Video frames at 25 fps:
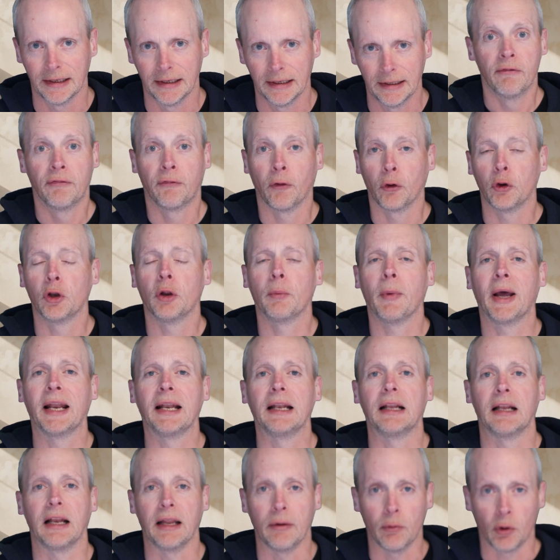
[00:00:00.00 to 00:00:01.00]

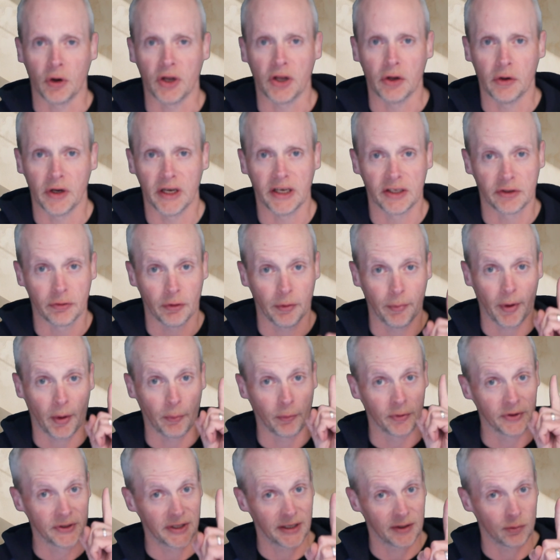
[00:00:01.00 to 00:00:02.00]
Fundamentally, what you need to
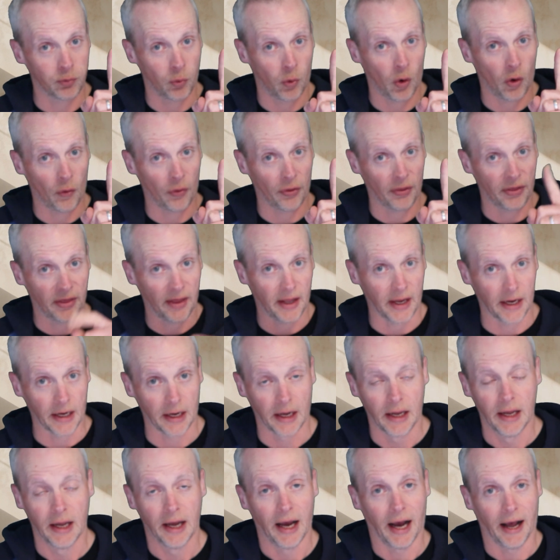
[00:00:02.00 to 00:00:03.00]
remember is this one thing,